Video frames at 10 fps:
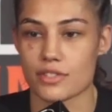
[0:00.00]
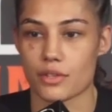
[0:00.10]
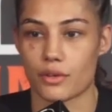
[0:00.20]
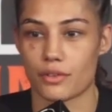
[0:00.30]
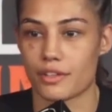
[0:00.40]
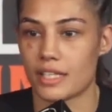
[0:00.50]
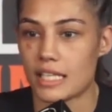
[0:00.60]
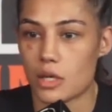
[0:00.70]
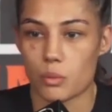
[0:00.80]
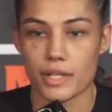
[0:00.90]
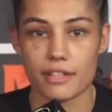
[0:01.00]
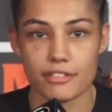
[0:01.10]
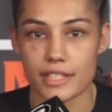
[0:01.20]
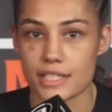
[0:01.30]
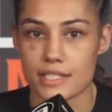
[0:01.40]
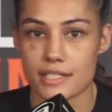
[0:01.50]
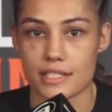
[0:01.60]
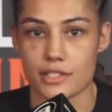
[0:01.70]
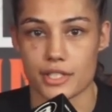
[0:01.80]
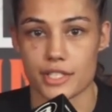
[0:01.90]
So whatever it is,
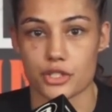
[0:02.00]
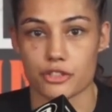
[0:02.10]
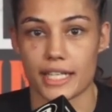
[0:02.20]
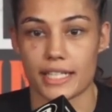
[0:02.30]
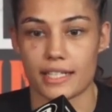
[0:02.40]
it's great.